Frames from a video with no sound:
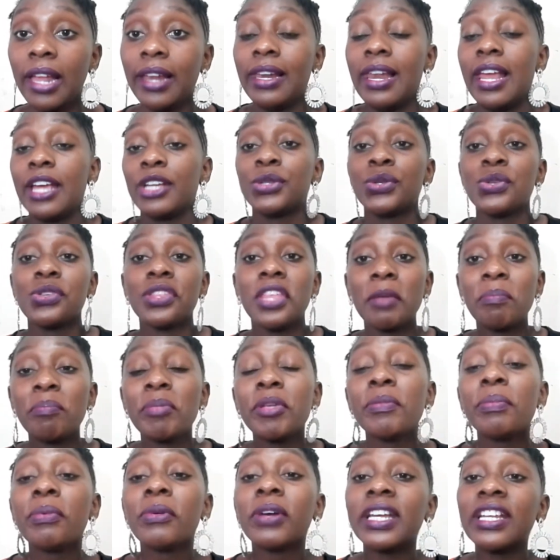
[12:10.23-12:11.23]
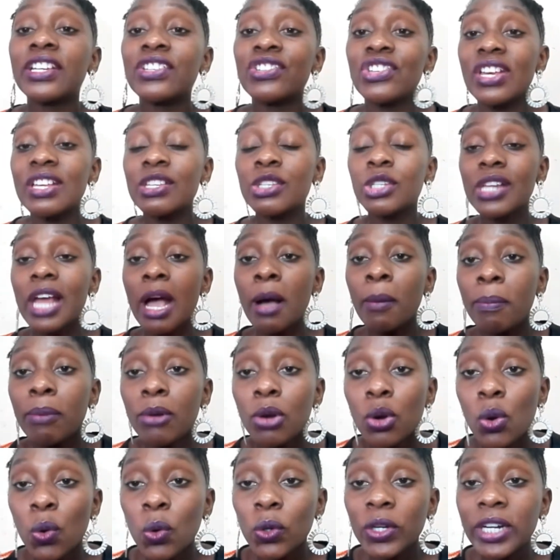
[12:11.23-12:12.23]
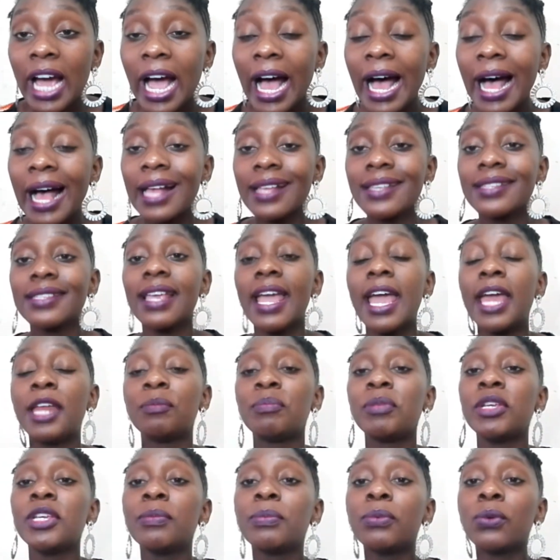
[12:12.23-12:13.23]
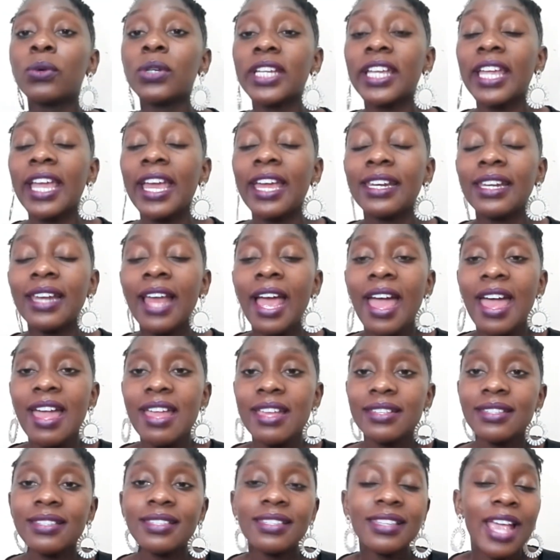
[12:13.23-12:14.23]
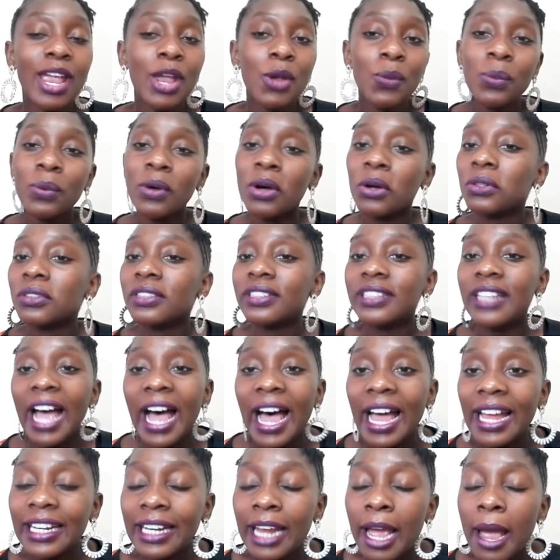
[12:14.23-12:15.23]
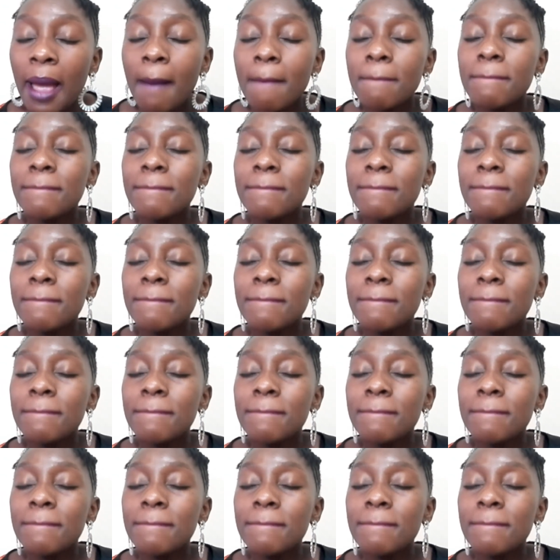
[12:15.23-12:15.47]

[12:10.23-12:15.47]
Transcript: like so that people can just applaud us and people can say, well done.